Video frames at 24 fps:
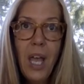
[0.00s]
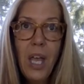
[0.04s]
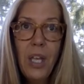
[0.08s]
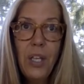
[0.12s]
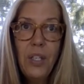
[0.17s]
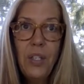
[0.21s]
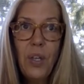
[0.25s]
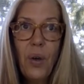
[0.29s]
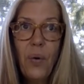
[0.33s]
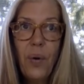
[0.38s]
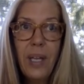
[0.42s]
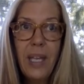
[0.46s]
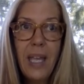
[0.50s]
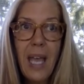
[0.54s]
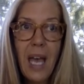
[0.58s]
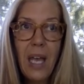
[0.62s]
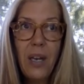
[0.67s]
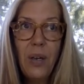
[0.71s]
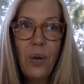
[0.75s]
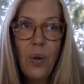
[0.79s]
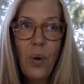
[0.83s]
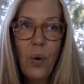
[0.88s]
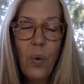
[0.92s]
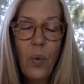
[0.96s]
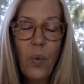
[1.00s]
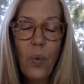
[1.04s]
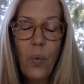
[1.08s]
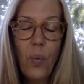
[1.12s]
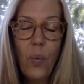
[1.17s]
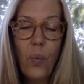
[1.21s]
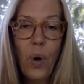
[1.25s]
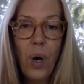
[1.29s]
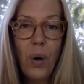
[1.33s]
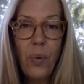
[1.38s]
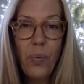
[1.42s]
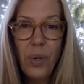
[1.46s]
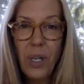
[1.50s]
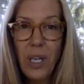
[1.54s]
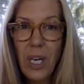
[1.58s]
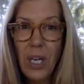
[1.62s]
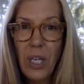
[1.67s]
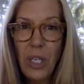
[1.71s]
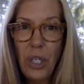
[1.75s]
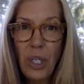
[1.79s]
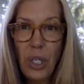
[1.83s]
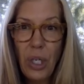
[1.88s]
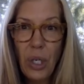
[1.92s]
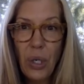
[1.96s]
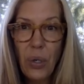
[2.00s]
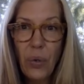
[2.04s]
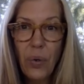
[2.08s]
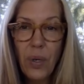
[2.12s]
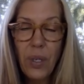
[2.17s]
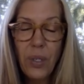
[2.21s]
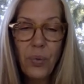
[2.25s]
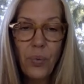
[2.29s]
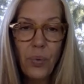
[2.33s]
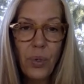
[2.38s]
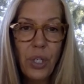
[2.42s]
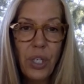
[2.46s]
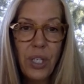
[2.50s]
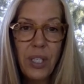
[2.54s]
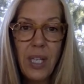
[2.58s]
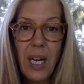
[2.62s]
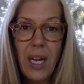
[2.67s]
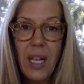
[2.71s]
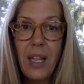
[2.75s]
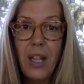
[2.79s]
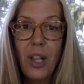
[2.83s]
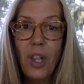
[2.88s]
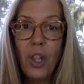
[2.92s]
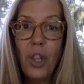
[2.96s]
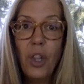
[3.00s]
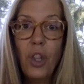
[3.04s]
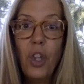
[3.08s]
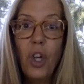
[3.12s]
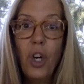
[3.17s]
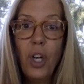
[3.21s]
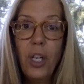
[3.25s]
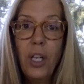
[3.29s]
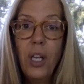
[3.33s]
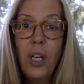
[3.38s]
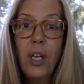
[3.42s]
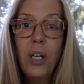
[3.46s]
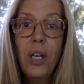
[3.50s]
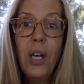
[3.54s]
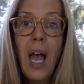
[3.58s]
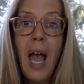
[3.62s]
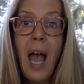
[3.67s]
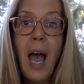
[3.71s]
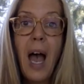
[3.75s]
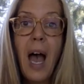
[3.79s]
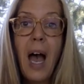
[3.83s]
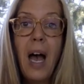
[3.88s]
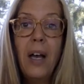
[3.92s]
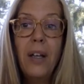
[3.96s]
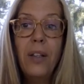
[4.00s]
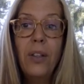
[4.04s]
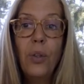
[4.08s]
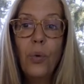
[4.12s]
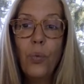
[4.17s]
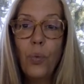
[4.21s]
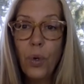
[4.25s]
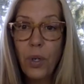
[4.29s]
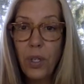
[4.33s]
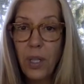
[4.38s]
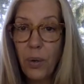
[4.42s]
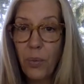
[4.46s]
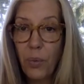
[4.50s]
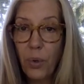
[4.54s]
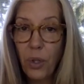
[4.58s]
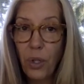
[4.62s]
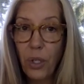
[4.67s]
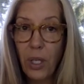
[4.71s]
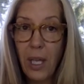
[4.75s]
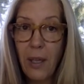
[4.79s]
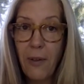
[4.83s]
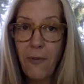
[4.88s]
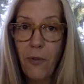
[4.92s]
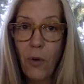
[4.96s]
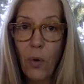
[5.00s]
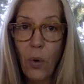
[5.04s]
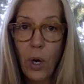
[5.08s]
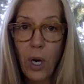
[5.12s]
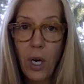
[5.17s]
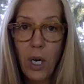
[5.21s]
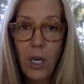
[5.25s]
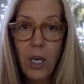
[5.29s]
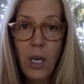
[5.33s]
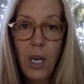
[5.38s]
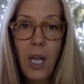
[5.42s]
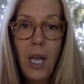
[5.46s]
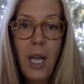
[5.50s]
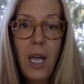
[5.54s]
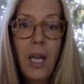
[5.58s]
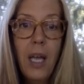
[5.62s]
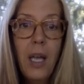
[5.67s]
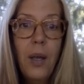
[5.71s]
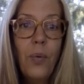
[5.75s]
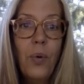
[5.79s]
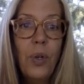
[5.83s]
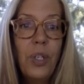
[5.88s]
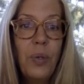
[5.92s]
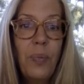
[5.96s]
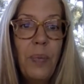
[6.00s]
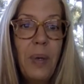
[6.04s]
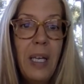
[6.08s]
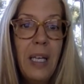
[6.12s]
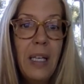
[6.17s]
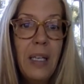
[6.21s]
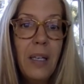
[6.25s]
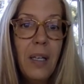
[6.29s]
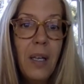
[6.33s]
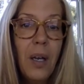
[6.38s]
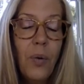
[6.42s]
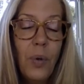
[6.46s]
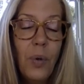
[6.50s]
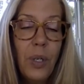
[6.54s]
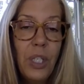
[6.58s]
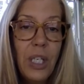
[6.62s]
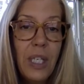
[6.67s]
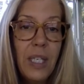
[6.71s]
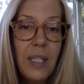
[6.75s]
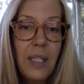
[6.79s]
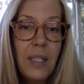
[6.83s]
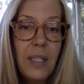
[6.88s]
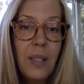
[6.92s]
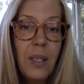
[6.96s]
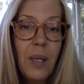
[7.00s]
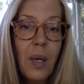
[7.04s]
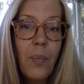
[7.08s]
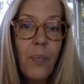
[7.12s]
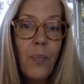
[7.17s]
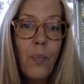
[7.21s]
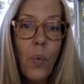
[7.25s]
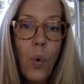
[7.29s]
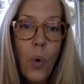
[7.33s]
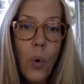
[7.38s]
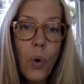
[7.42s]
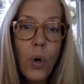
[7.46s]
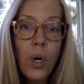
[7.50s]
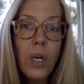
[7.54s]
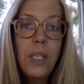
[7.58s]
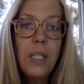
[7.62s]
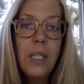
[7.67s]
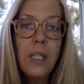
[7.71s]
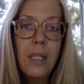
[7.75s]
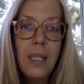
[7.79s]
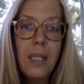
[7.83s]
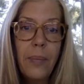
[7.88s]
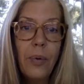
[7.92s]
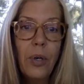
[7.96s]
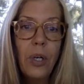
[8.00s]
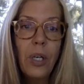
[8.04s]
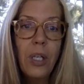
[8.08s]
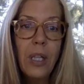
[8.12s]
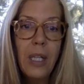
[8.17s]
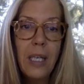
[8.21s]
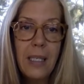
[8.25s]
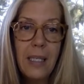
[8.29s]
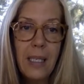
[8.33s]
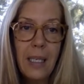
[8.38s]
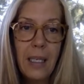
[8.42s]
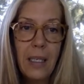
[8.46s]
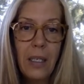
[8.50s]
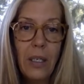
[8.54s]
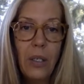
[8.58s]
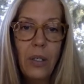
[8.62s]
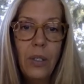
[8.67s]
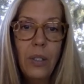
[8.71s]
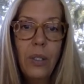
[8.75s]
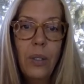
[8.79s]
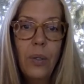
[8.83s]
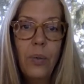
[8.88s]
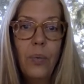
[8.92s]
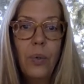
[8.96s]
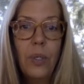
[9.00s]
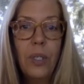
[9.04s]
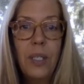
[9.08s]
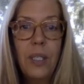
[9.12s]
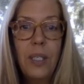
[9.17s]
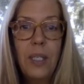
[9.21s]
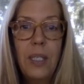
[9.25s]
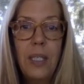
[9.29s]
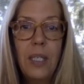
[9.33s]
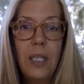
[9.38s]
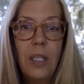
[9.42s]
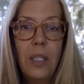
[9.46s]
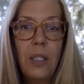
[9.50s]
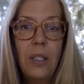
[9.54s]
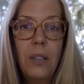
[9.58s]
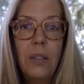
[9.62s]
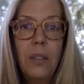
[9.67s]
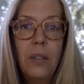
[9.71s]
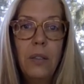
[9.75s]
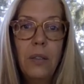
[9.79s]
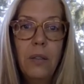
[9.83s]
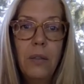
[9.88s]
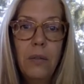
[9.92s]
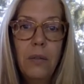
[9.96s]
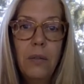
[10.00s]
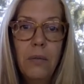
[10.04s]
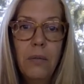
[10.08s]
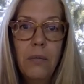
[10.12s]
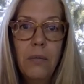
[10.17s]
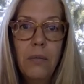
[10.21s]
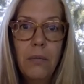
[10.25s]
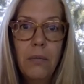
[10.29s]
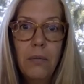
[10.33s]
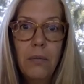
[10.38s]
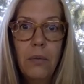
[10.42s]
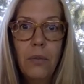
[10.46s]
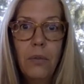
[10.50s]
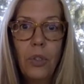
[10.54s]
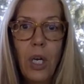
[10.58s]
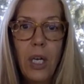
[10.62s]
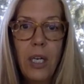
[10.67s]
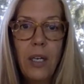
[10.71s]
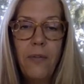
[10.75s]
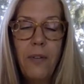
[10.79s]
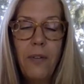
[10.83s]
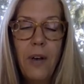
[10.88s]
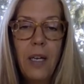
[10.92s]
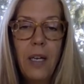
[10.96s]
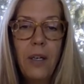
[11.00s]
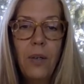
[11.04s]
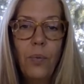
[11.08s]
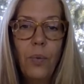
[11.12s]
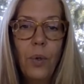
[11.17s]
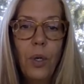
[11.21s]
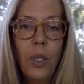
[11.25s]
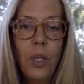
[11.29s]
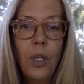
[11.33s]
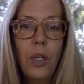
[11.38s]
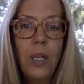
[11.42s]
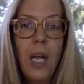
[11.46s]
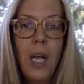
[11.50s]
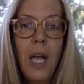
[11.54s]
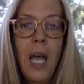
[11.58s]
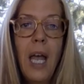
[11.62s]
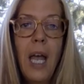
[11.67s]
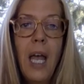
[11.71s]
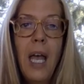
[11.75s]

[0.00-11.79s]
So again, what we're going to do is we're just going to look at the word that we're looking for, which is more deliberately signaled. We're still trying to find a word.